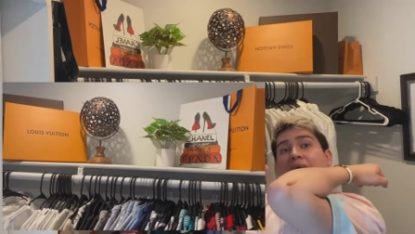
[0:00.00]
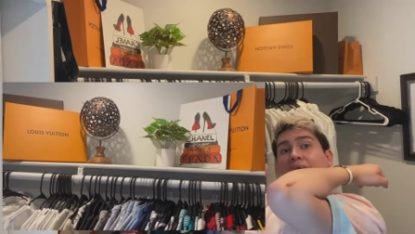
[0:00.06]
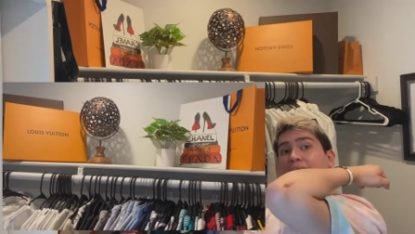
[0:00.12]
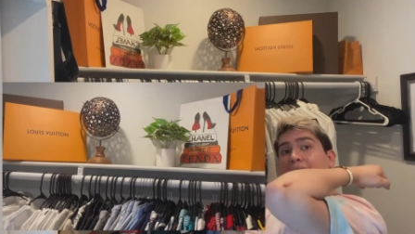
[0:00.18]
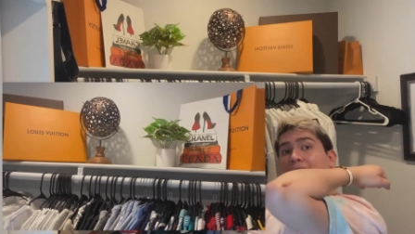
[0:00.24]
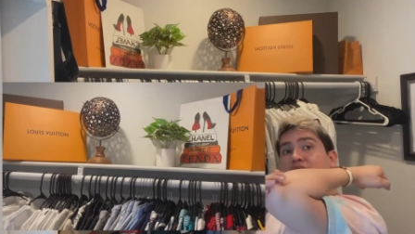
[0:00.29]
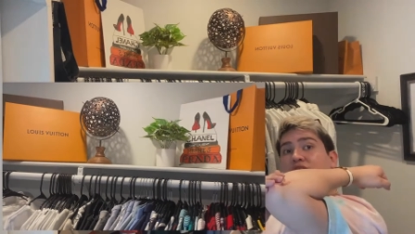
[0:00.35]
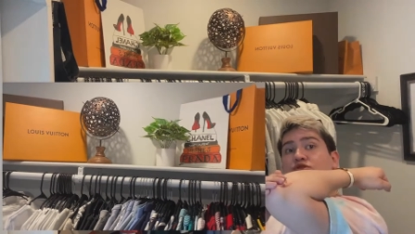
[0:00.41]
and
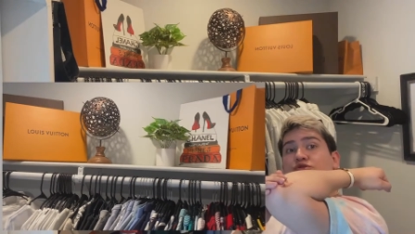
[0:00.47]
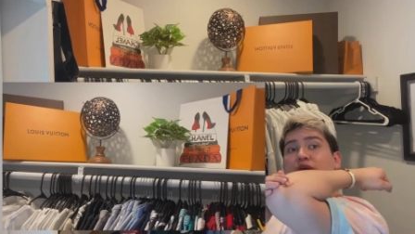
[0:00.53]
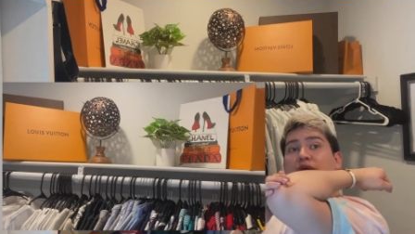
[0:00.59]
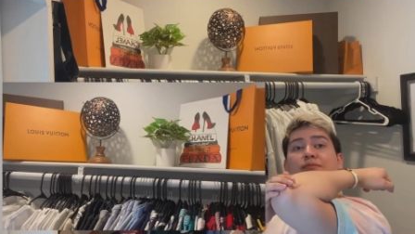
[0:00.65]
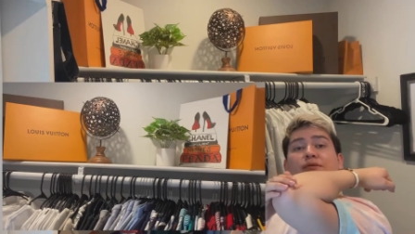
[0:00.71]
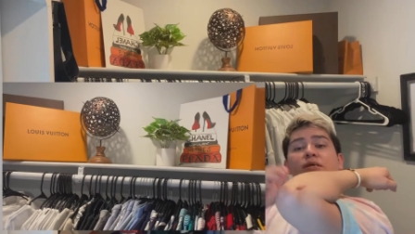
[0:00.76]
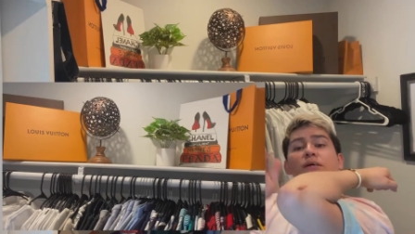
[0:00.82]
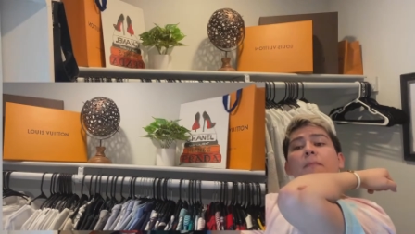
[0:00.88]
I
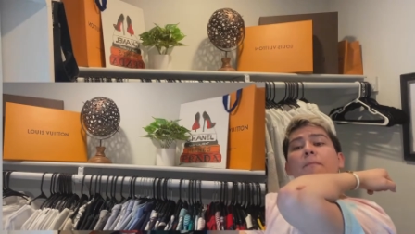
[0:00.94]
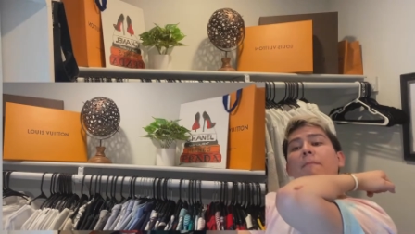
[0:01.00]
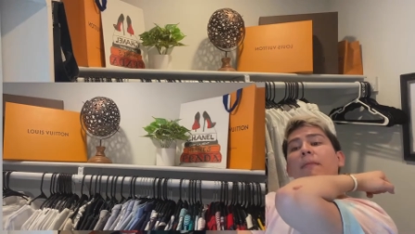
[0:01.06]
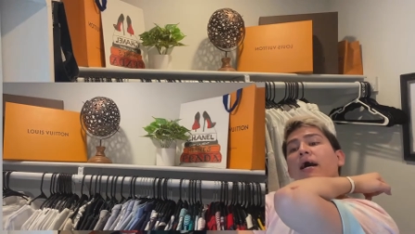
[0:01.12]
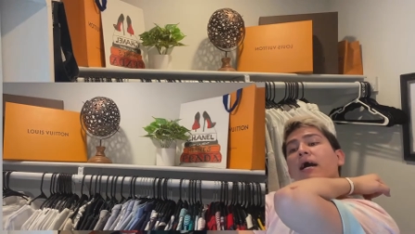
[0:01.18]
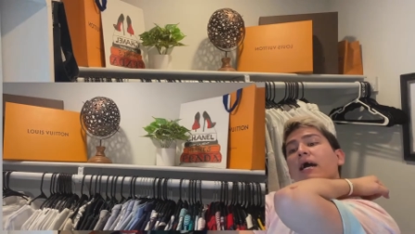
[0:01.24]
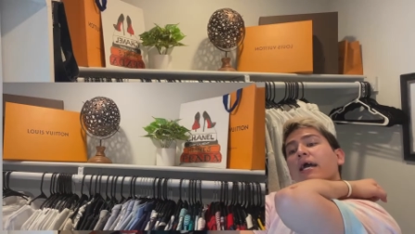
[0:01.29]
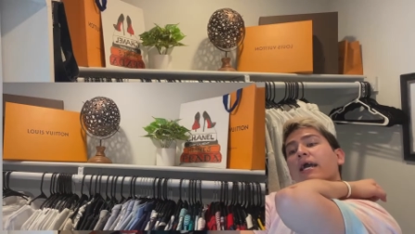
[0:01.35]
scraped
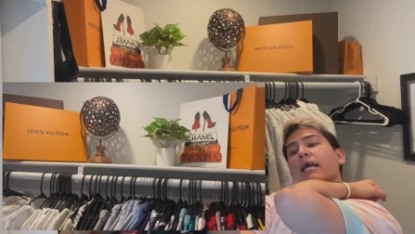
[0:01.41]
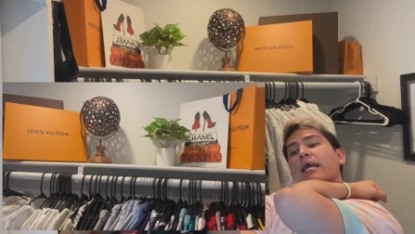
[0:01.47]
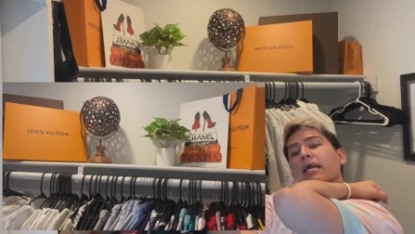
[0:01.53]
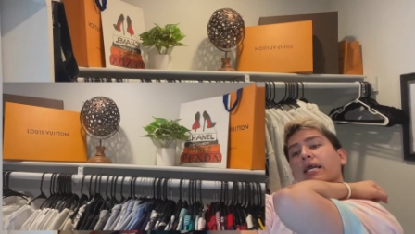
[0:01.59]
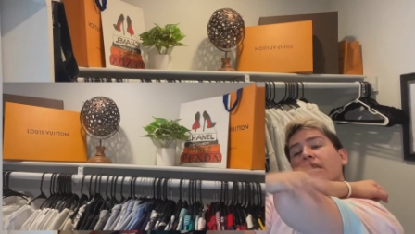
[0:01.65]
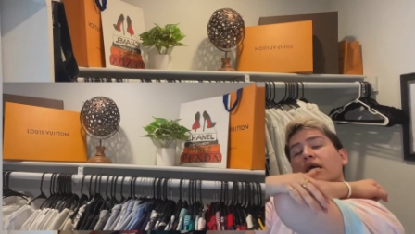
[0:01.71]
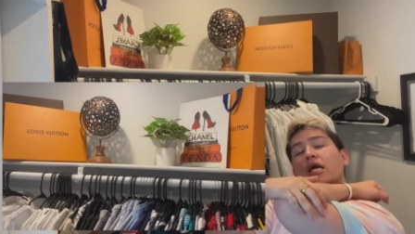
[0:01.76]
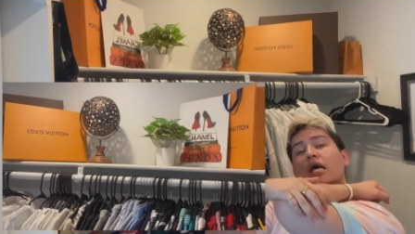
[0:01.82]

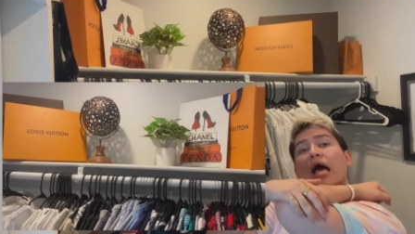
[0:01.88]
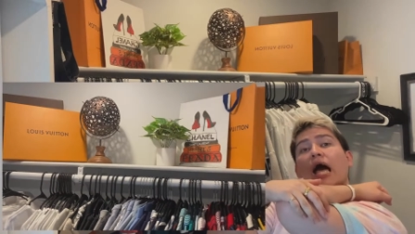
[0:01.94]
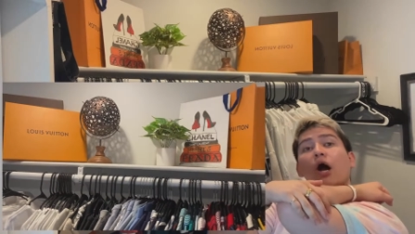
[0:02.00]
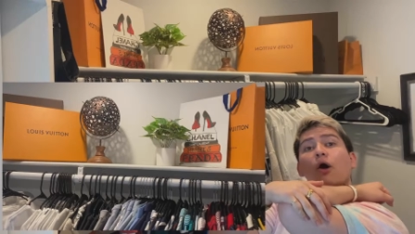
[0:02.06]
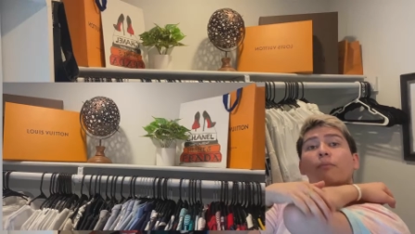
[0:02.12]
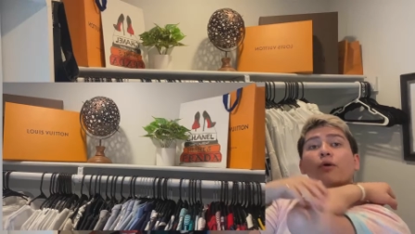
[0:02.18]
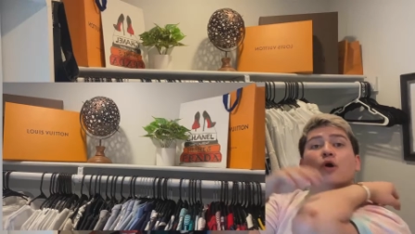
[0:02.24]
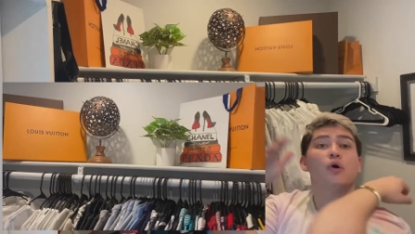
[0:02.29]
my
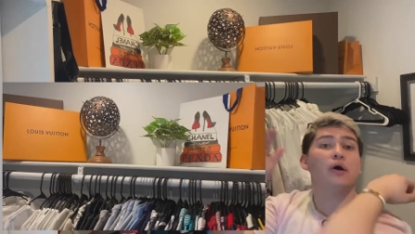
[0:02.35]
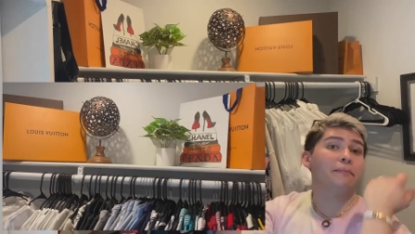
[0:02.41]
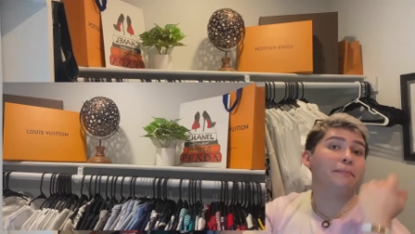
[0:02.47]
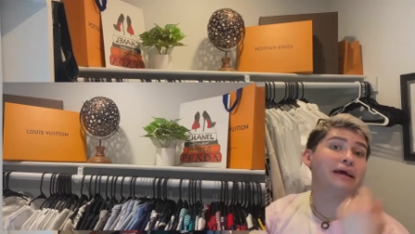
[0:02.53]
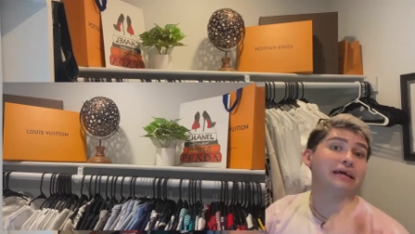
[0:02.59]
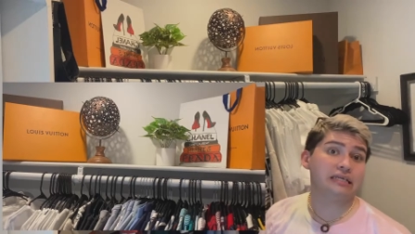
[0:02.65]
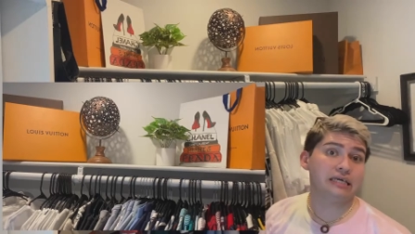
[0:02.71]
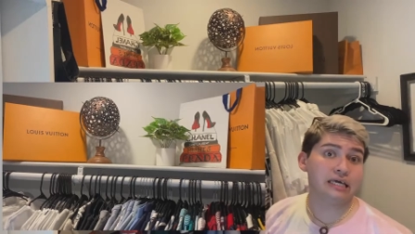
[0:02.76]
elbow and
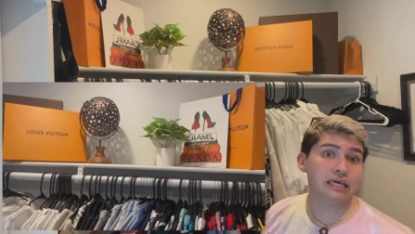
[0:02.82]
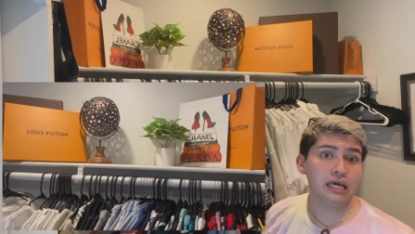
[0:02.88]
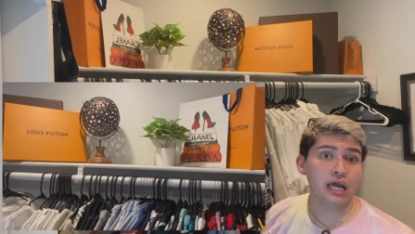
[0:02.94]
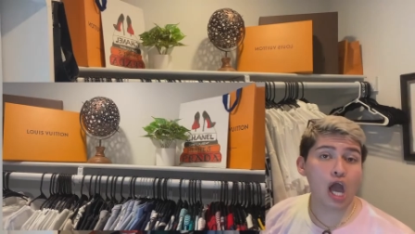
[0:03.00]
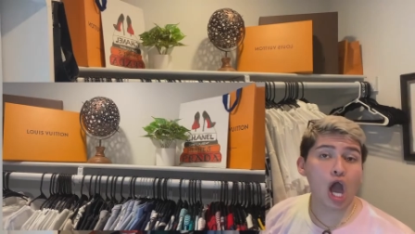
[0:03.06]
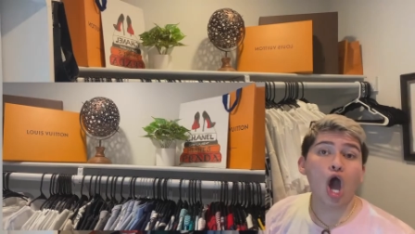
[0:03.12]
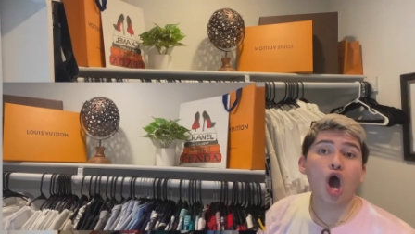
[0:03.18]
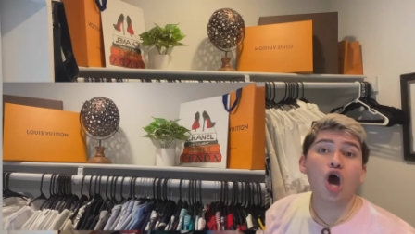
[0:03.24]
my knee.